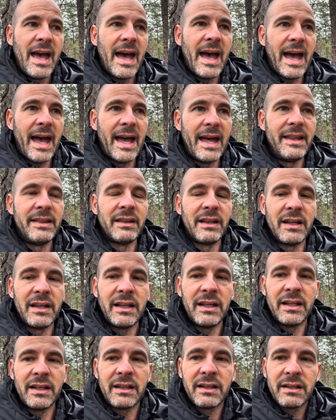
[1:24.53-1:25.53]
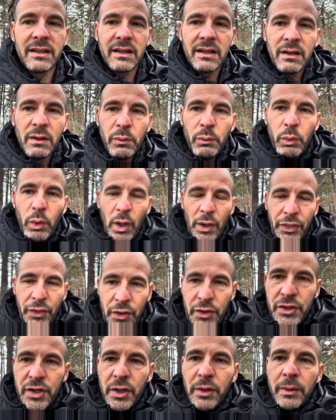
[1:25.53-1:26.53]
And like what they're
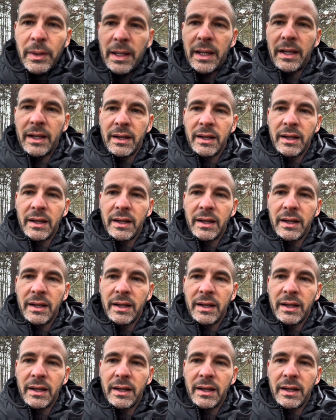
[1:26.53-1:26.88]
doing.